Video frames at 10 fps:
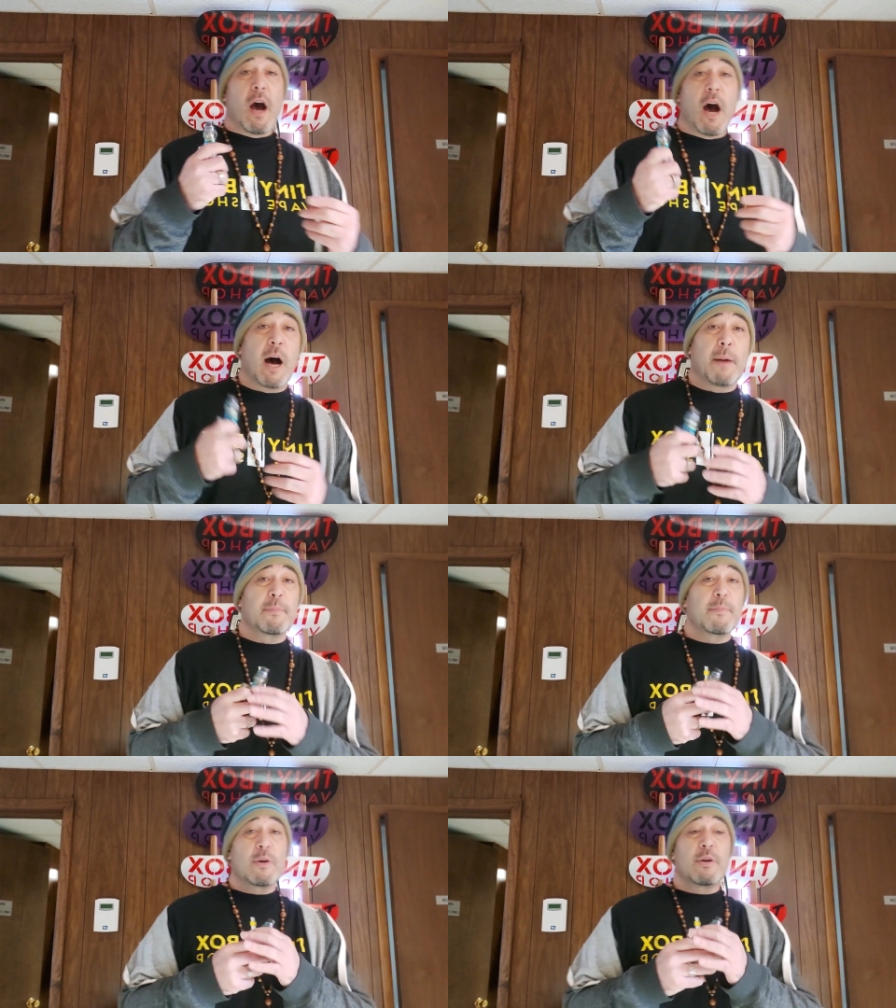
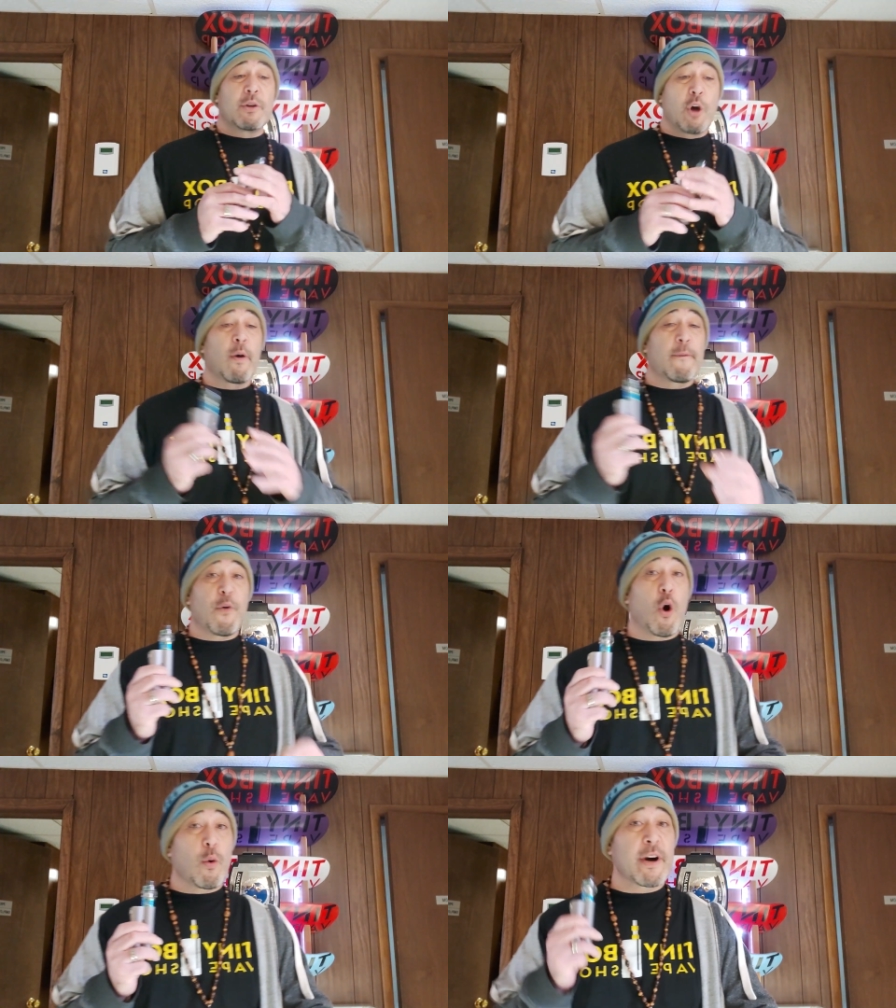Going
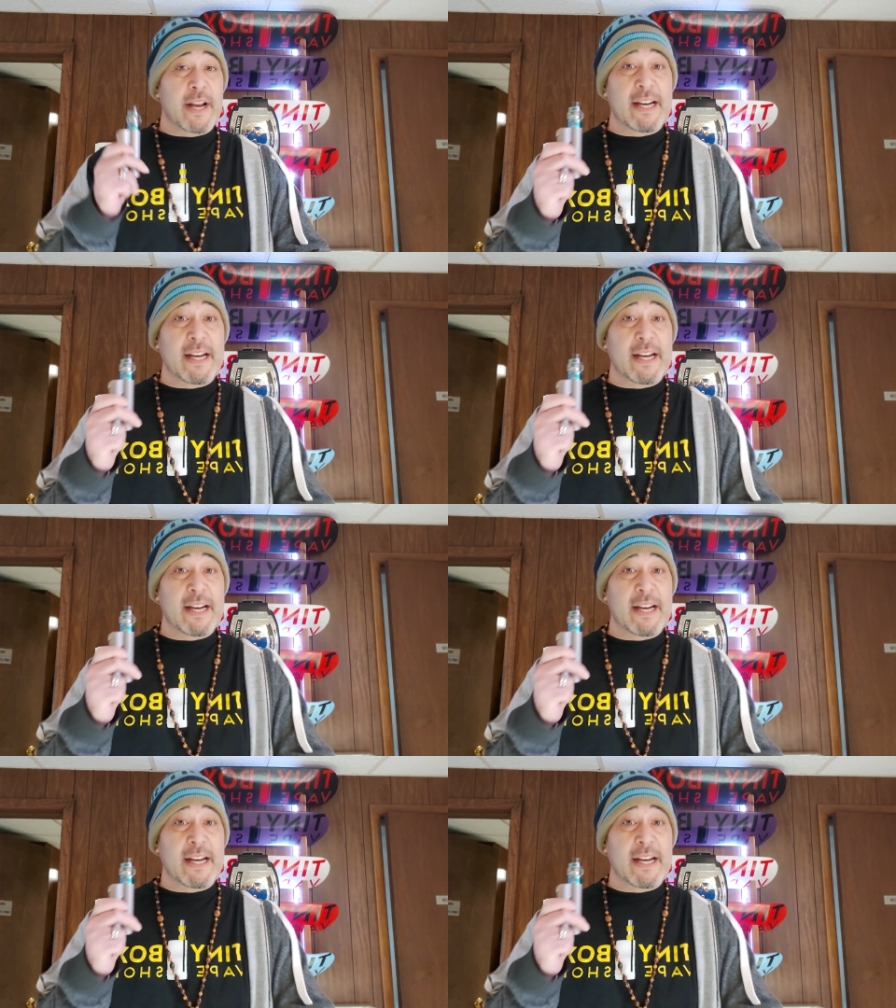forward,